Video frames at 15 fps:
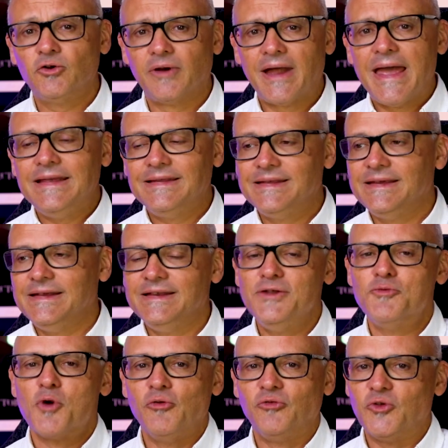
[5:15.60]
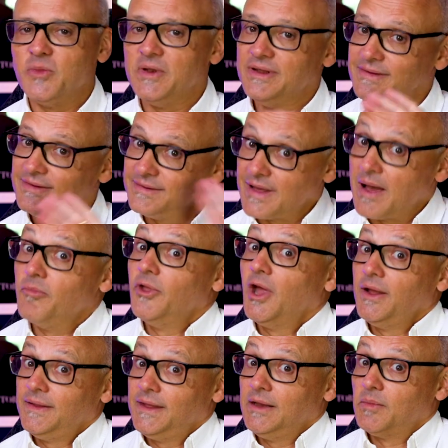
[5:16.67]
or 18. He wrote to me and he says, I'm
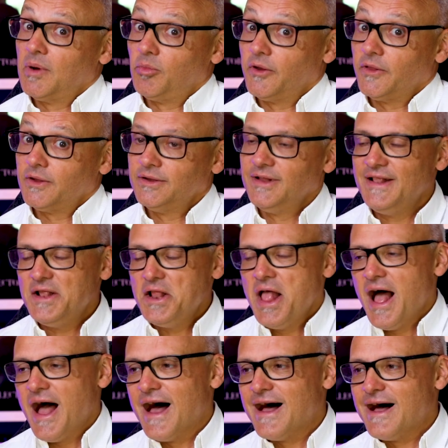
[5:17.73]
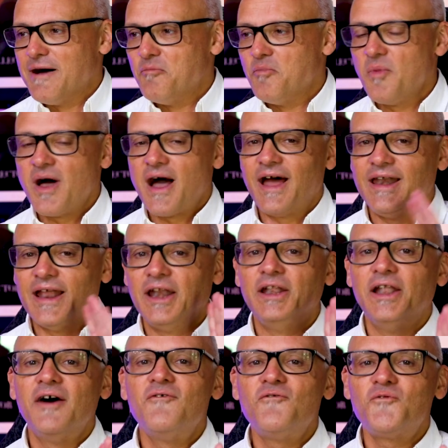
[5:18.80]
19, my brother. And I
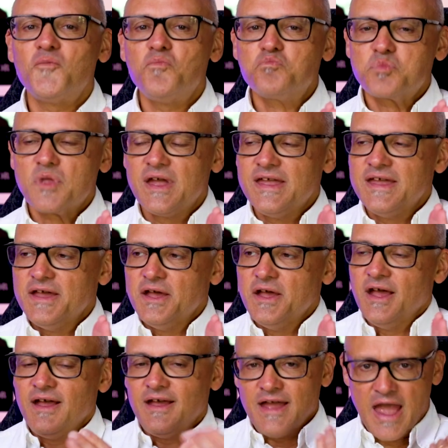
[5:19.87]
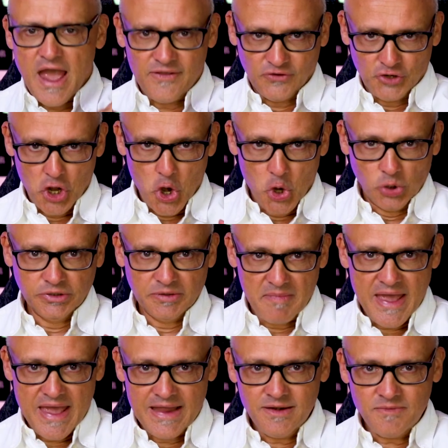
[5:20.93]
love, as an older
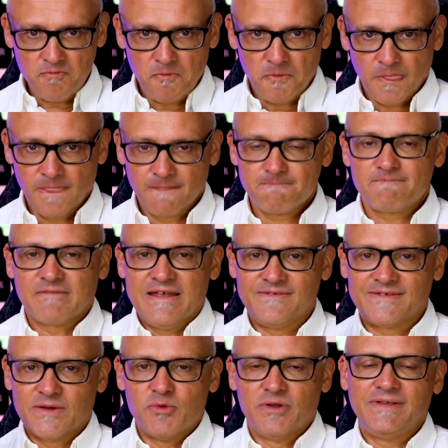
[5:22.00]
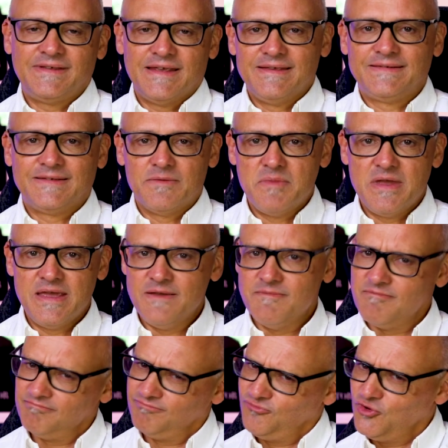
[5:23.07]
man, if someone says to me,
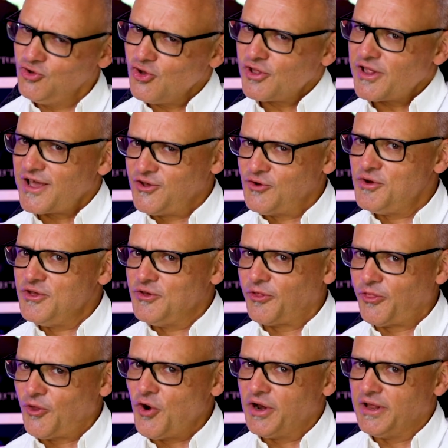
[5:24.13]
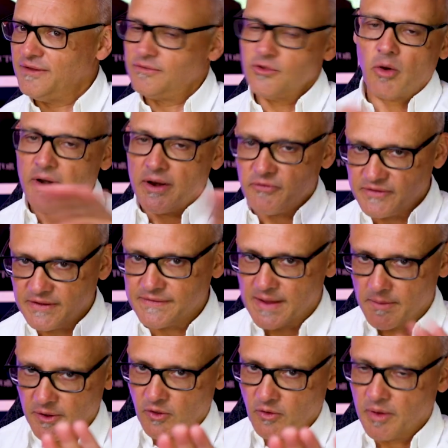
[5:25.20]
you look like you're in your 30s, no one ever says
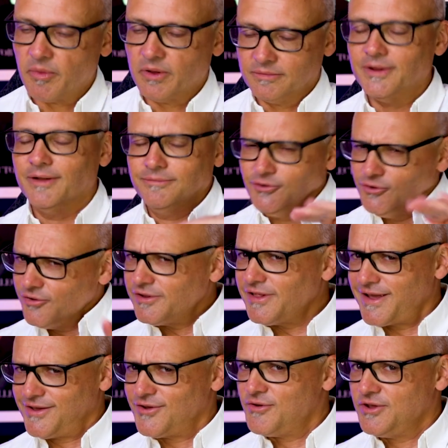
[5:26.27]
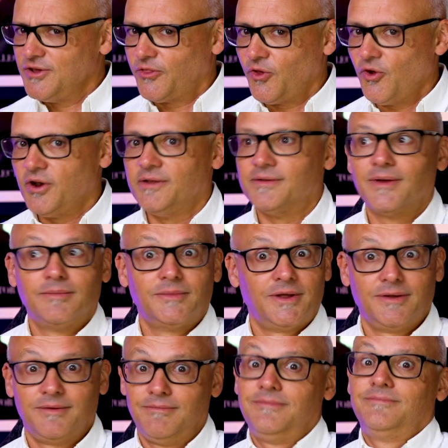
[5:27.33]
that, by the way, but you look like you're in your 30s, I'm
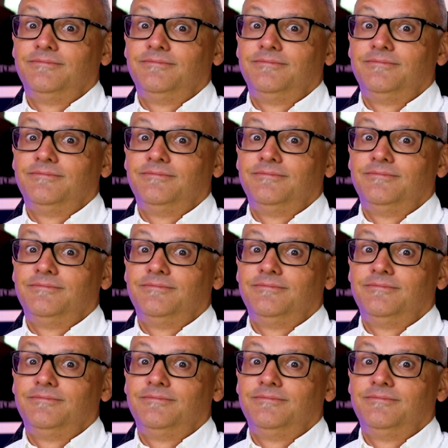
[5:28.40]
like,